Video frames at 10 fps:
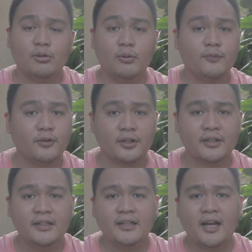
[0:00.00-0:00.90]

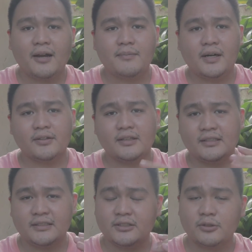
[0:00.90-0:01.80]
hopeful about
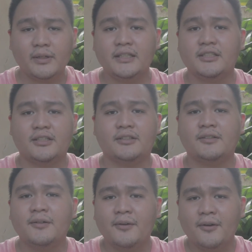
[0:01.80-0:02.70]
the situation,